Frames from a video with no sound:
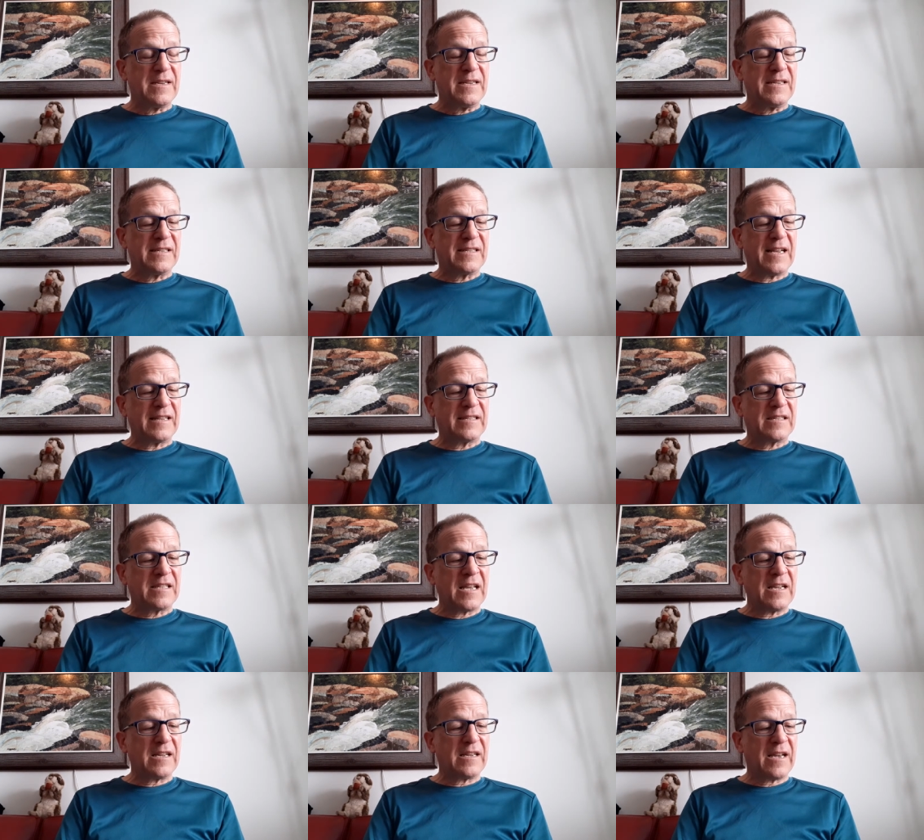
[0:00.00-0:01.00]
He says,
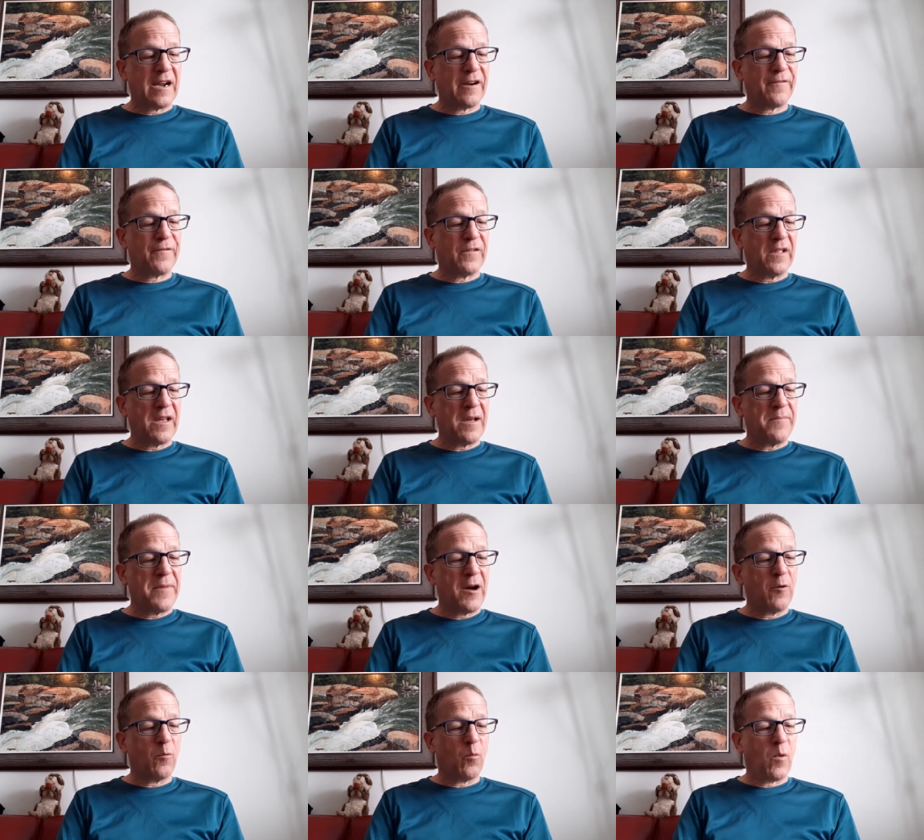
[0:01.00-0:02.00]
think carefully
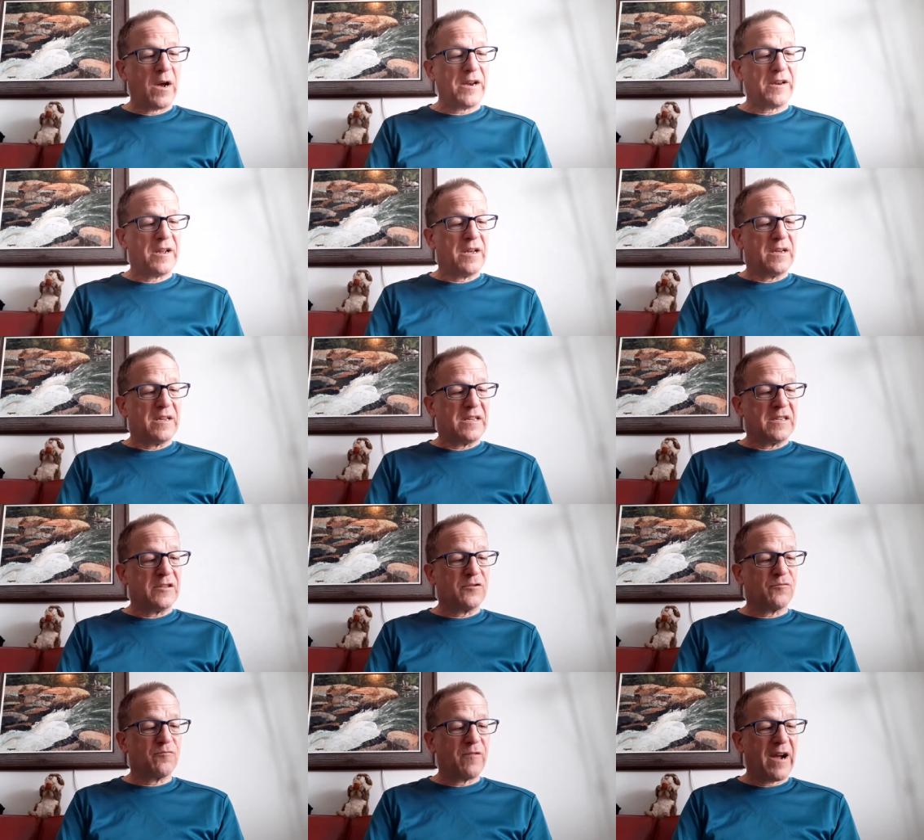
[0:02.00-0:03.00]
about what
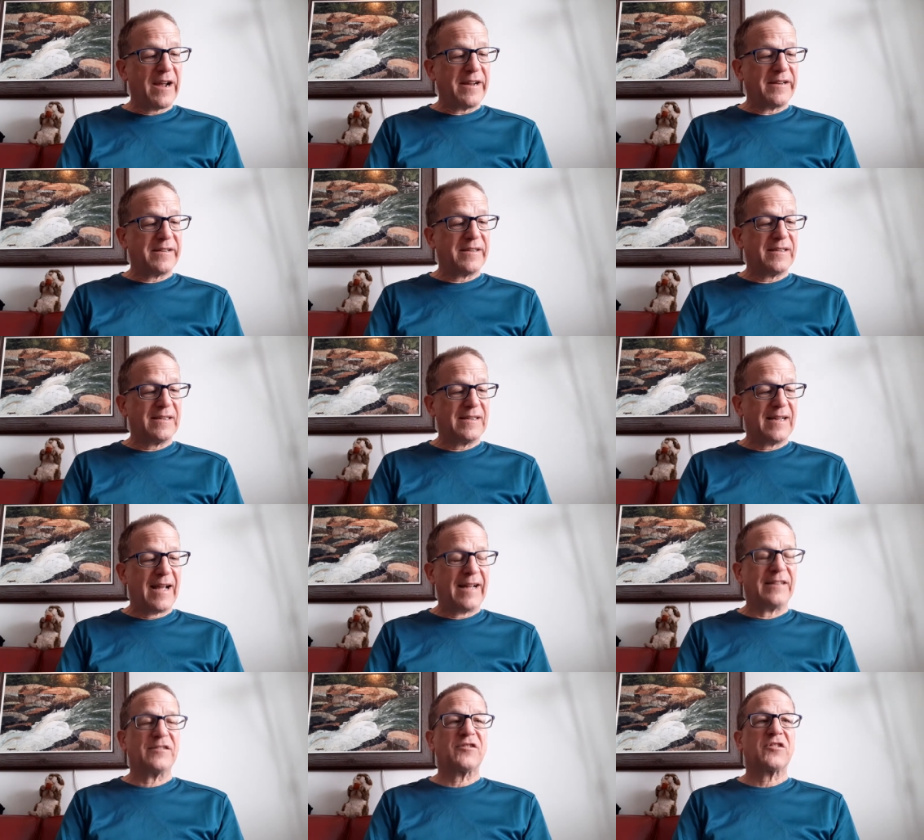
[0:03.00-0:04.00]
is right
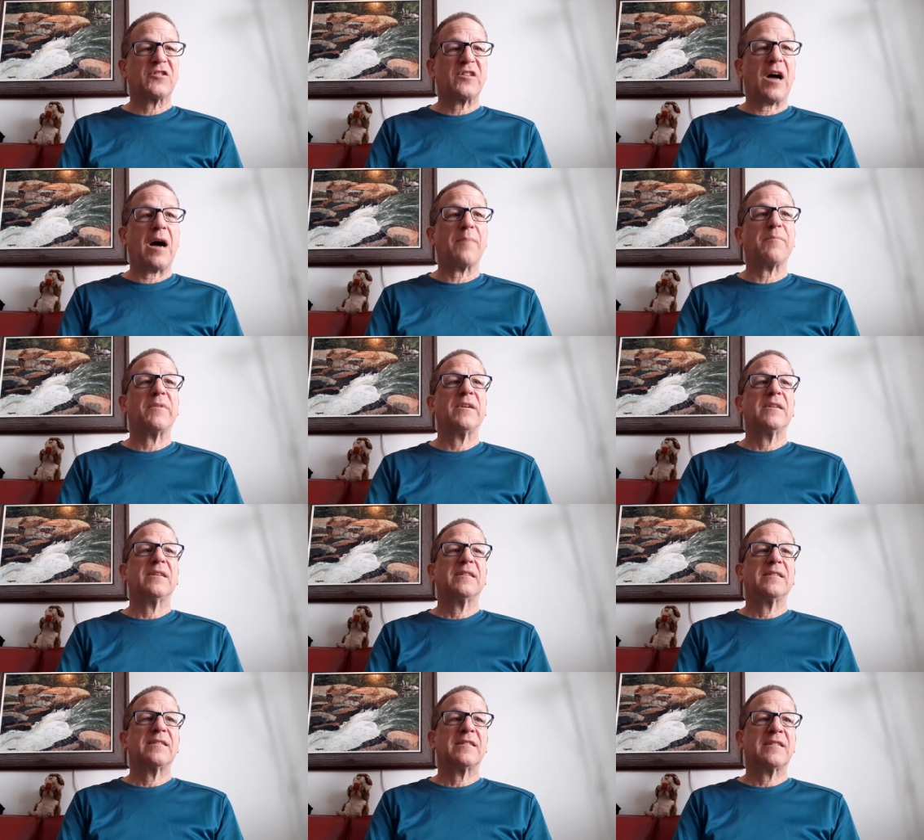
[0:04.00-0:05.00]
and stop
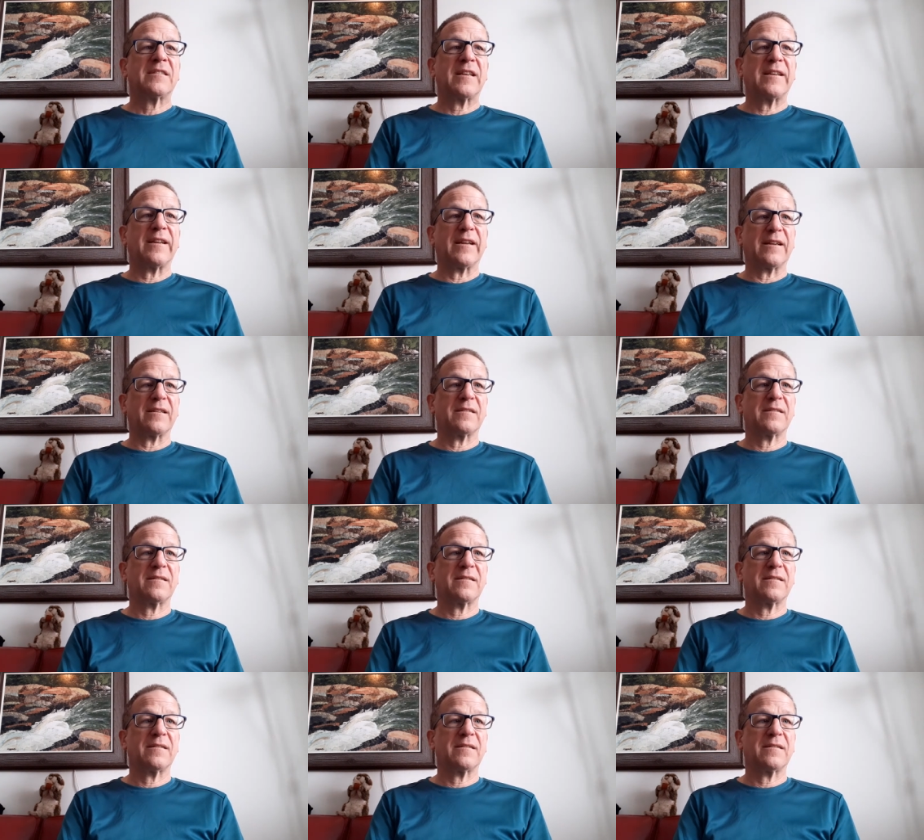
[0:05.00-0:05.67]
sinning.